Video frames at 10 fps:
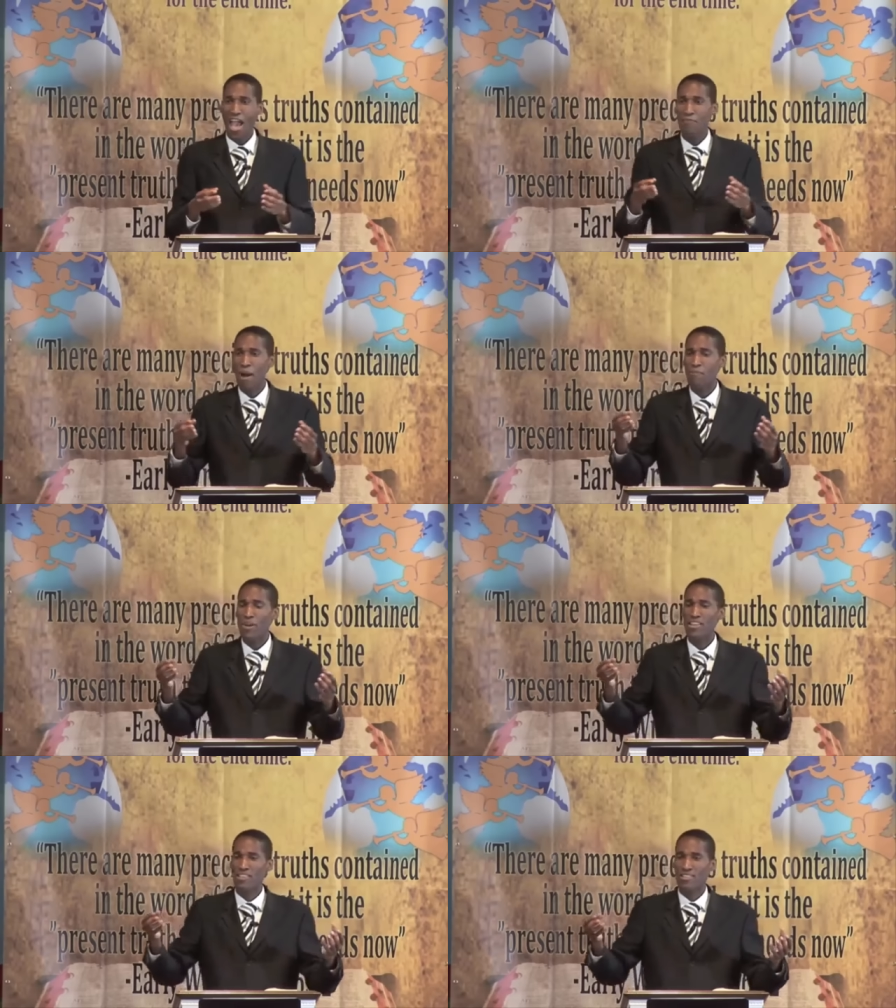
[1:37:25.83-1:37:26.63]
And my
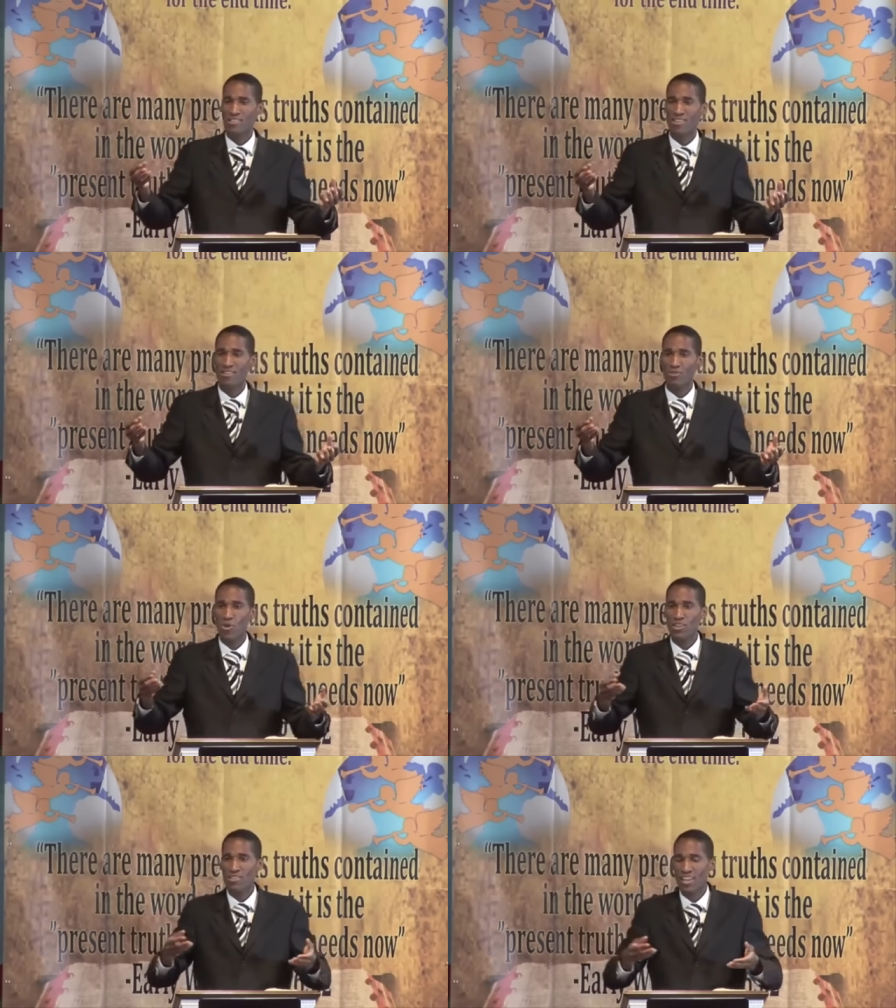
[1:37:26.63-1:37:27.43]
brothers and sisters,
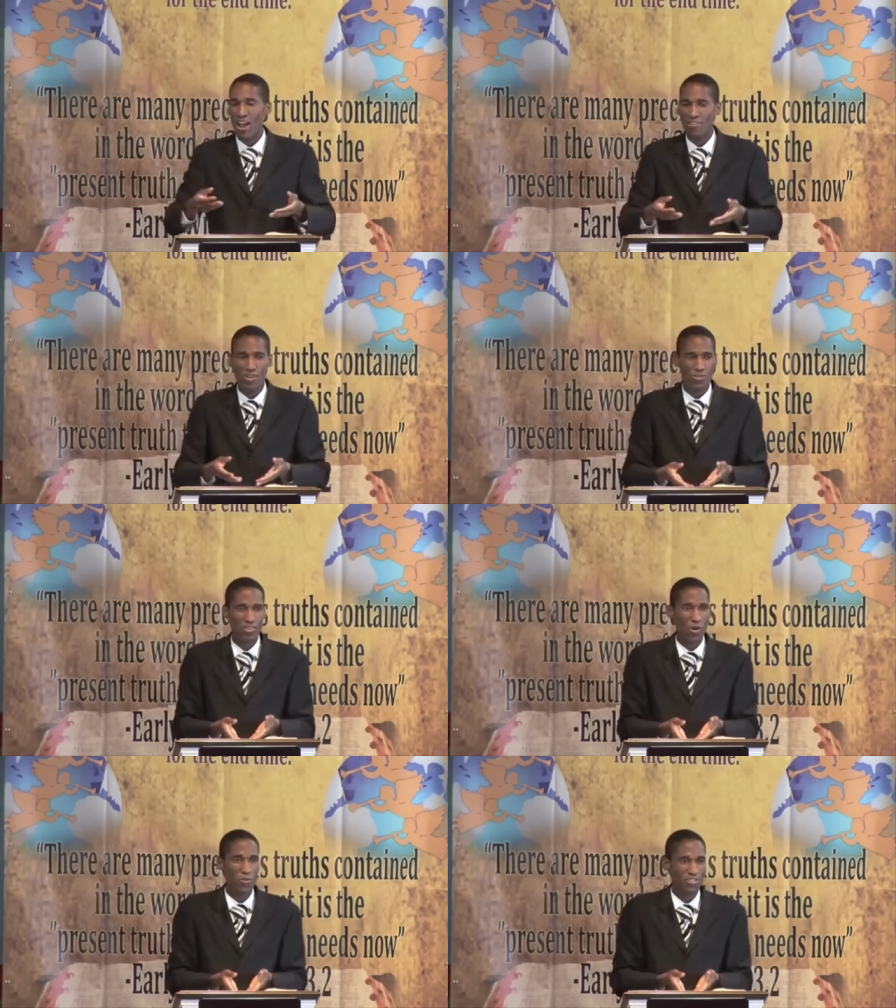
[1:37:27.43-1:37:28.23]
notice the
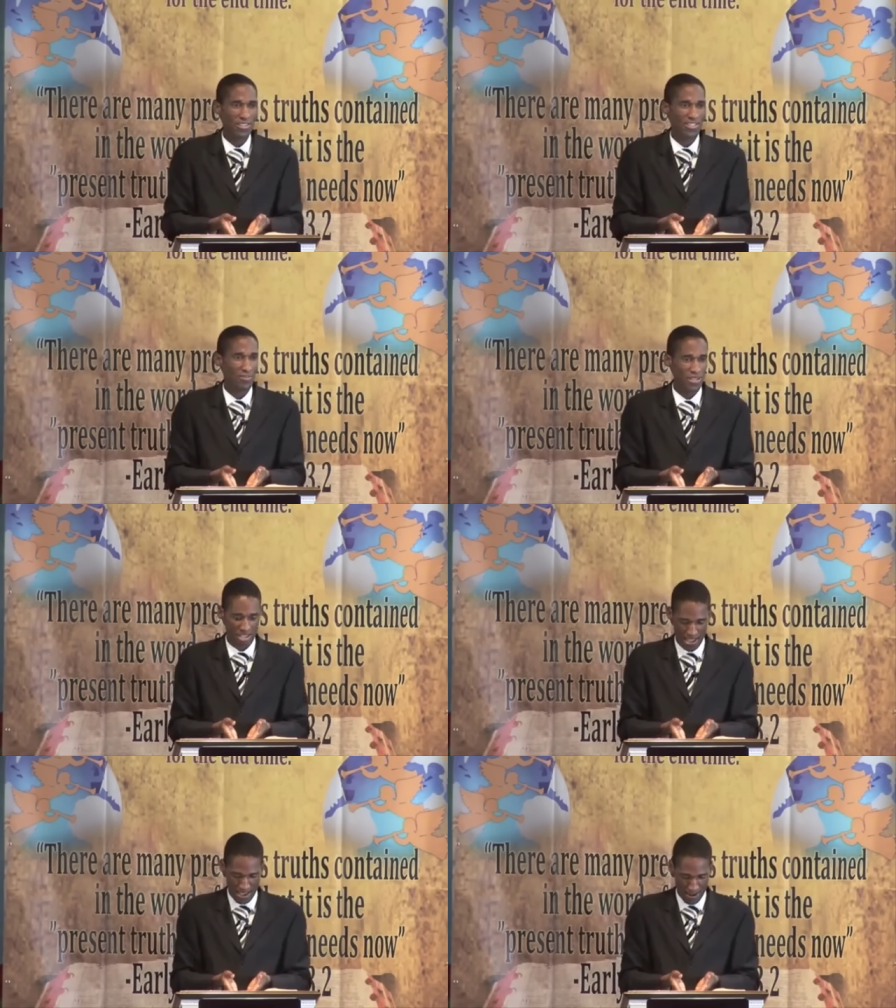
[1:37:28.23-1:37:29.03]
characteristics of
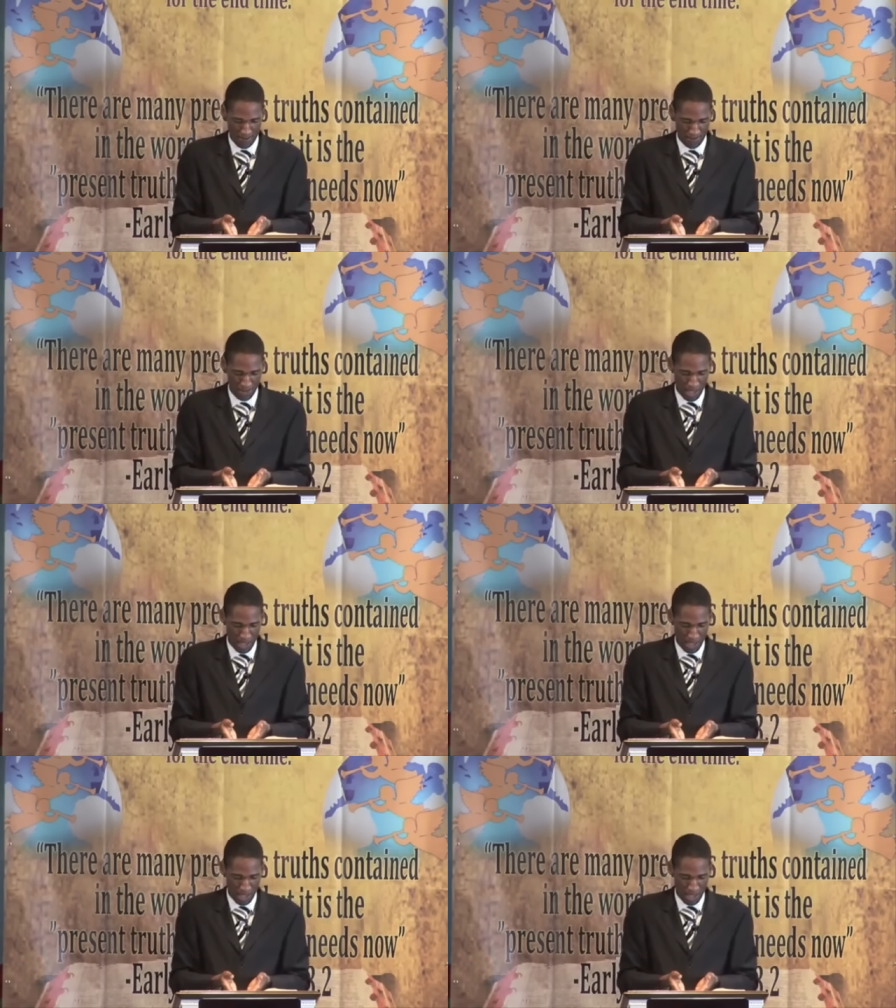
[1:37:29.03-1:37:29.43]
Tabitha here.